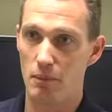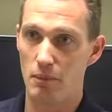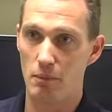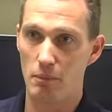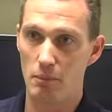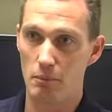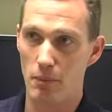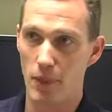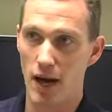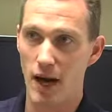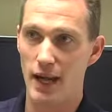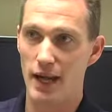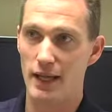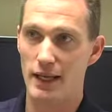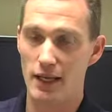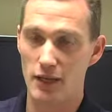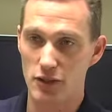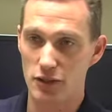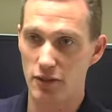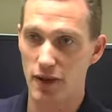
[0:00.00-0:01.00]
my
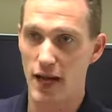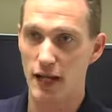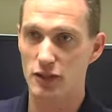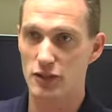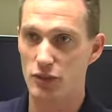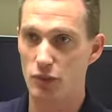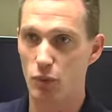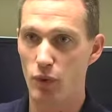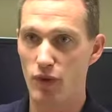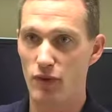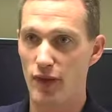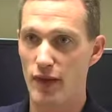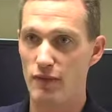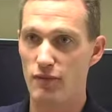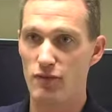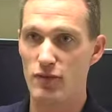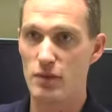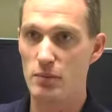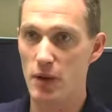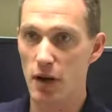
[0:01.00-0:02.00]
interaction with a
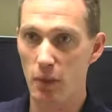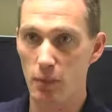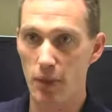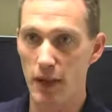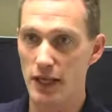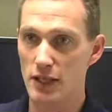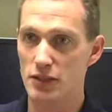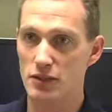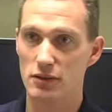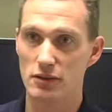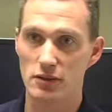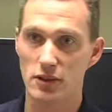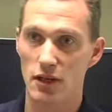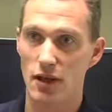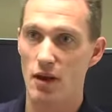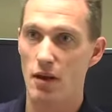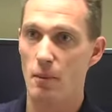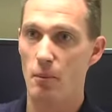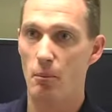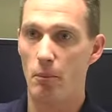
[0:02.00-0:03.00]
female patient
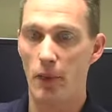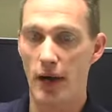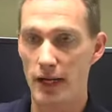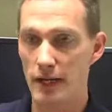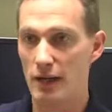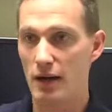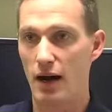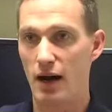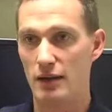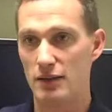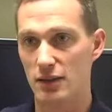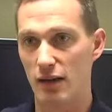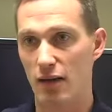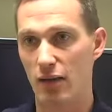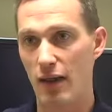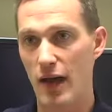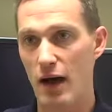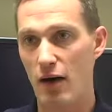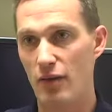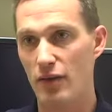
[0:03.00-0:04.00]
might not
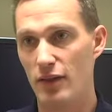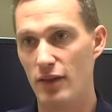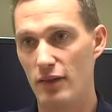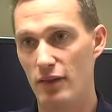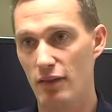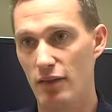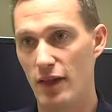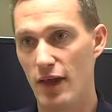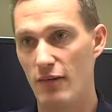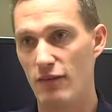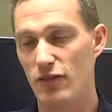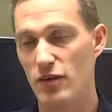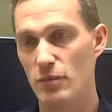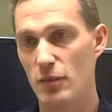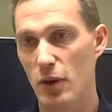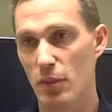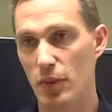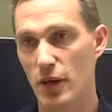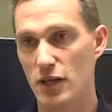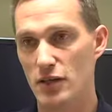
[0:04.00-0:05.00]
allow that
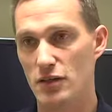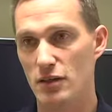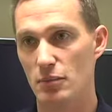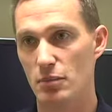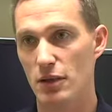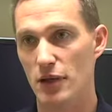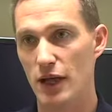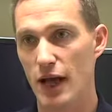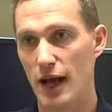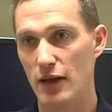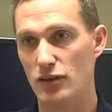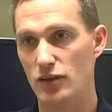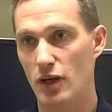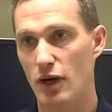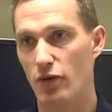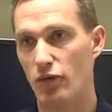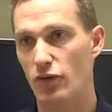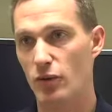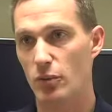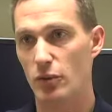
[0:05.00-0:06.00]
female patient to be as
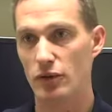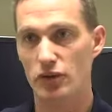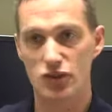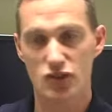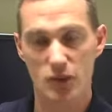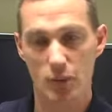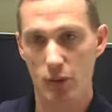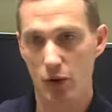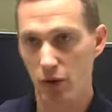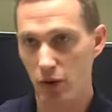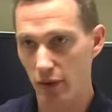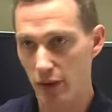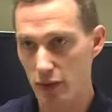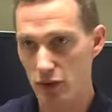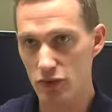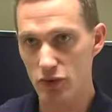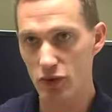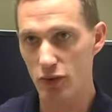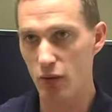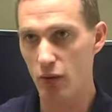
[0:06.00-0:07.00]
comfortable, similarly
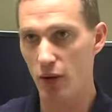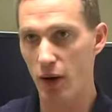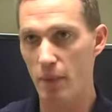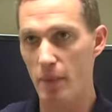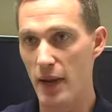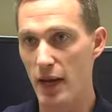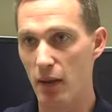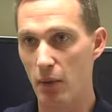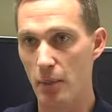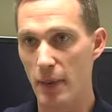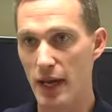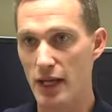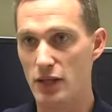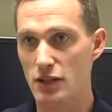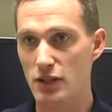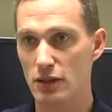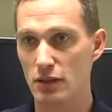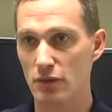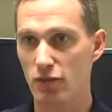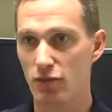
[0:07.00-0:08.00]
to a male
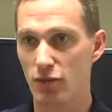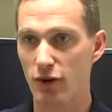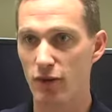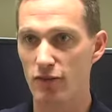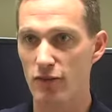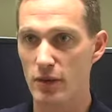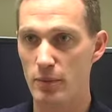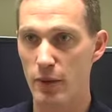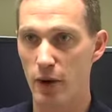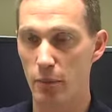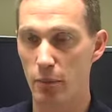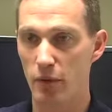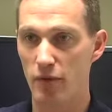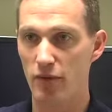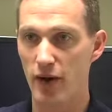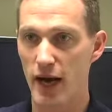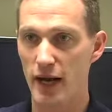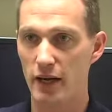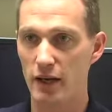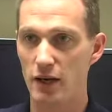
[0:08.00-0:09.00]
patient for a female
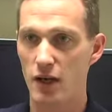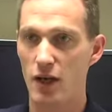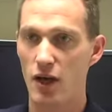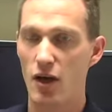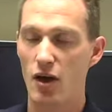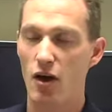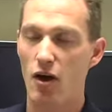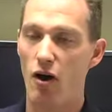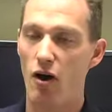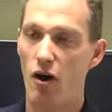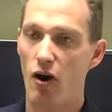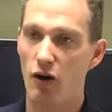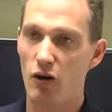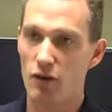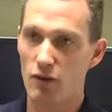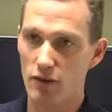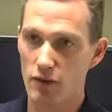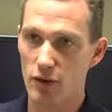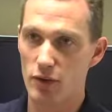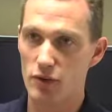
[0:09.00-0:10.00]
provider.
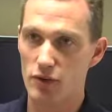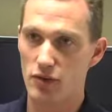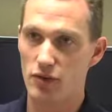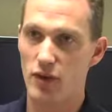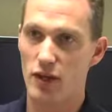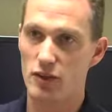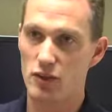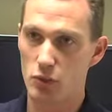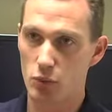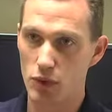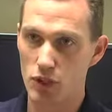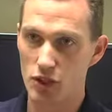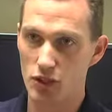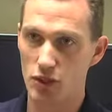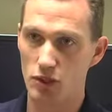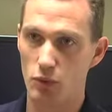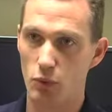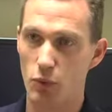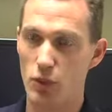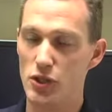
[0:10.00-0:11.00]
All of those things we
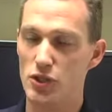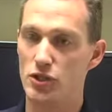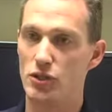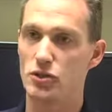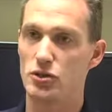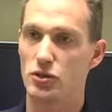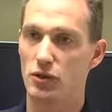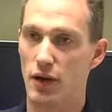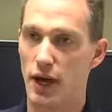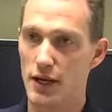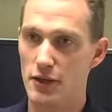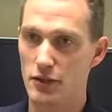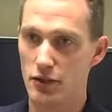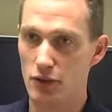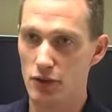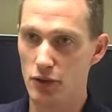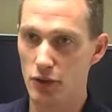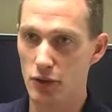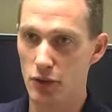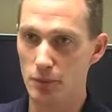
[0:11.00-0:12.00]
should try to
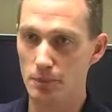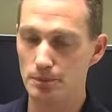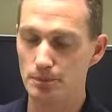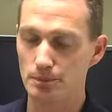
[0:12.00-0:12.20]
do.